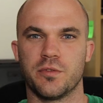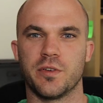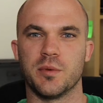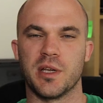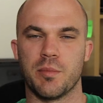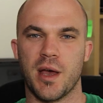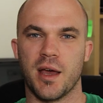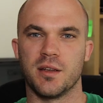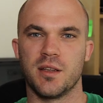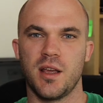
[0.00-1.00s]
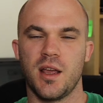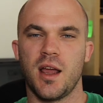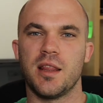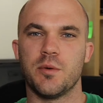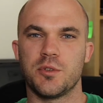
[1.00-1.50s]
filming a band,
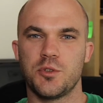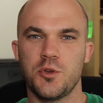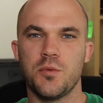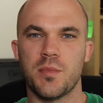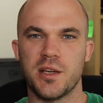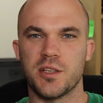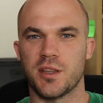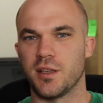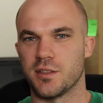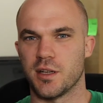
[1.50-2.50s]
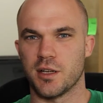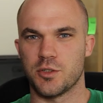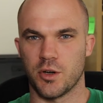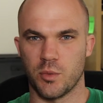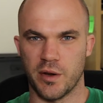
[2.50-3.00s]
and there were two major things that I
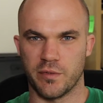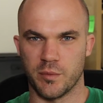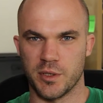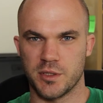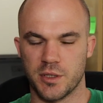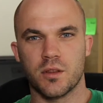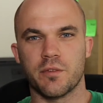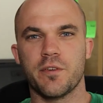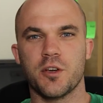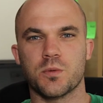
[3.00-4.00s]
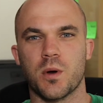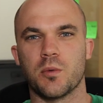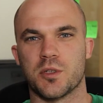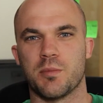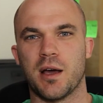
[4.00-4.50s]
took away from it. The first
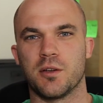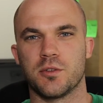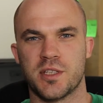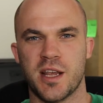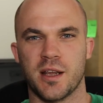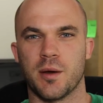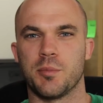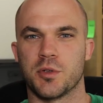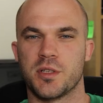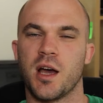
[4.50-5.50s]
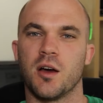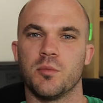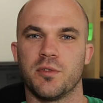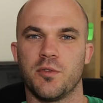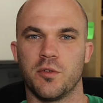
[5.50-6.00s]
one was about setting up your
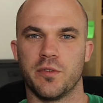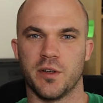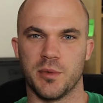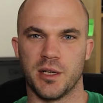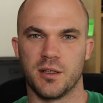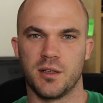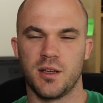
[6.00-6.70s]
sound before filming.